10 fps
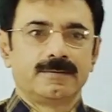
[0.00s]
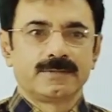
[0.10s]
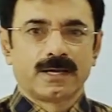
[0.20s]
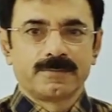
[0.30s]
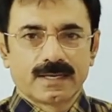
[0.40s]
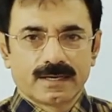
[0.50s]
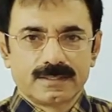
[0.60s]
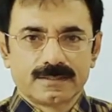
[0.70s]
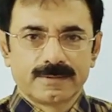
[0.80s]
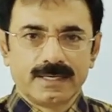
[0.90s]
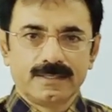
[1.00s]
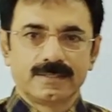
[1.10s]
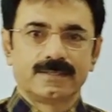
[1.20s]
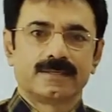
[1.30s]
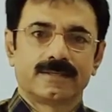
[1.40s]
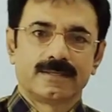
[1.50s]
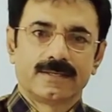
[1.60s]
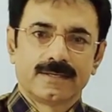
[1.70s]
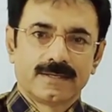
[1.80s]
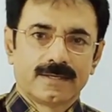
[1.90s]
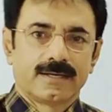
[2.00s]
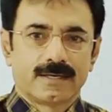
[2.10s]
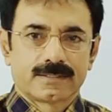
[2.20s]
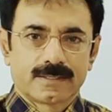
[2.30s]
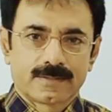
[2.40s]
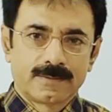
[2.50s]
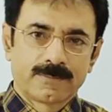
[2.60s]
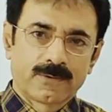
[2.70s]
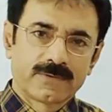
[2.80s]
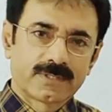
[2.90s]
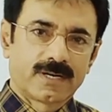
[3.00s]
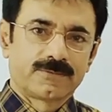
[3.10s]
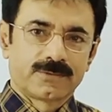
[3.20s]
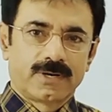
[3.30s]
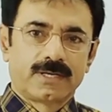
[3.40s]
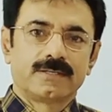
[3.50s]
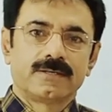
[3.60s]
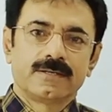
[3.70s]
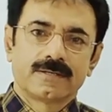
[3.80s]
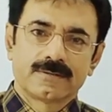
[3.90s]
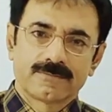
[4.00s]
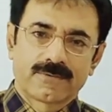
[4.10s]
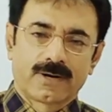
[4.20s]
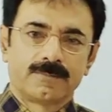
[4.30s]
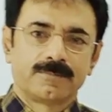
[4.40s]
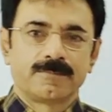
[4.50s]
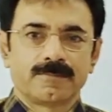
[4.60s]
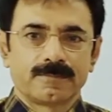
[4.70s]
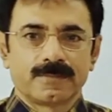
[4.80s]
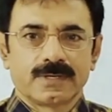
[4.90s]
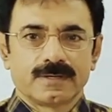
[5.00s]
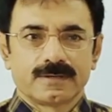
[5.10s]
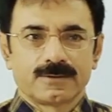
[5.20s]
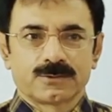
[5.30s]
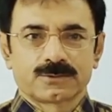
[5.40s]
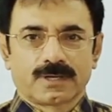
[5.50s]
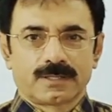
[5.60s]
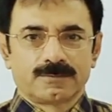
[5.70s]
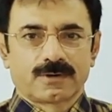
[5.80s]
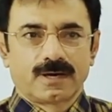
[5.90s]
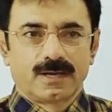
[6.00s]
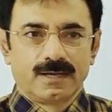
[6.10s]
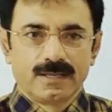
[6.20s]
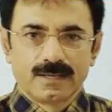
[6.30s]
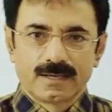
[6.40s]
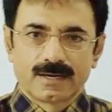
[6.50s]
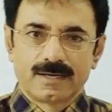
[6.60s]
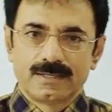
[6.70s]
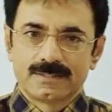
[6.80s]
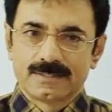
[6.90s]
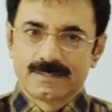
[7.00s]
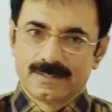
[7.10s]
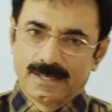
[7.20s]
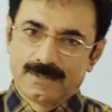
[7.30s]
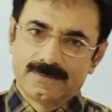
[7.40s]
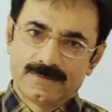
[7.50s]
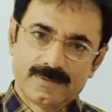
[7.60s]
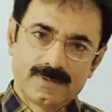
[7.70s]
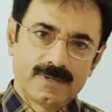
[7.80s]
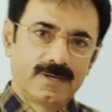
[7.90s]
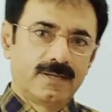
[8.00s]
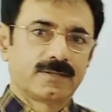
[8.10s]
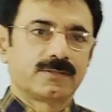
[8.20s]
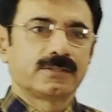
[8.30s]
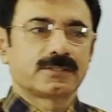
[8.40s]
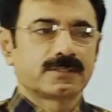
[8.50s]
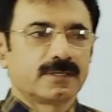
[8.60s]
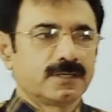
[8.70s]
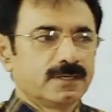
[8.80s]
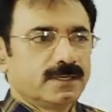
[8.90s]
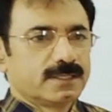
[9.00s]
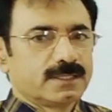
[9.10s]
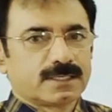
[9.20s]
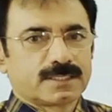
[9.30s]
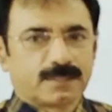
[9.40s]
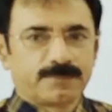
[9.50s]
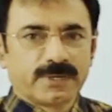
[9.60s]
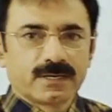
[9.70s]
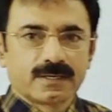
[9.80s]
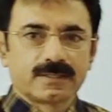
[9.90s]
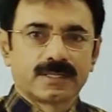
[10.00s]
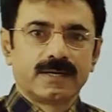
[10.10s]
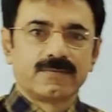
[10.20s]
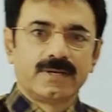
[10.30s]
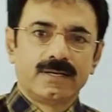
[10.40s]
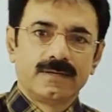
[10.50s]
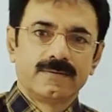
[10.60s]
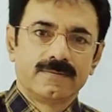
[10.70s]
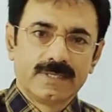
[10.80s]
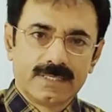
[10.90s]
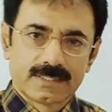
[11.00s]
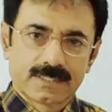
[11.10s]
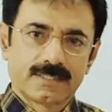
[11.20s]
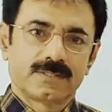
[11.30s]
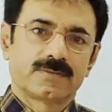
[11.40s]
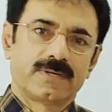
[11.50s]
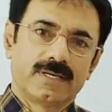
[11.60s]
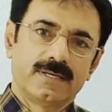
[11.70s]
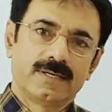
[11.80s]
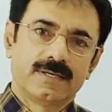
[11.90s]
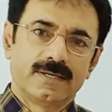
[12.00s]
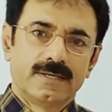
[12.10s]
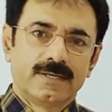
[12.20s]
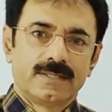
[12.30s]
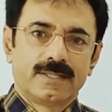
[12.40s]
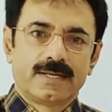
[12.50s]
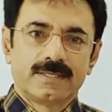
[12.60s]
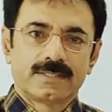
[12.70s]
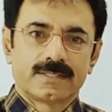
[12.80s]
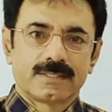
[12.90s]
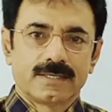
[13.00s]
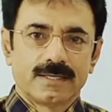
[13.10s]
Yamin Assistant Professor of Zoology from Ustad Bukhari Degree College, Dadi. Dear students, the topic that will be discussed today, that is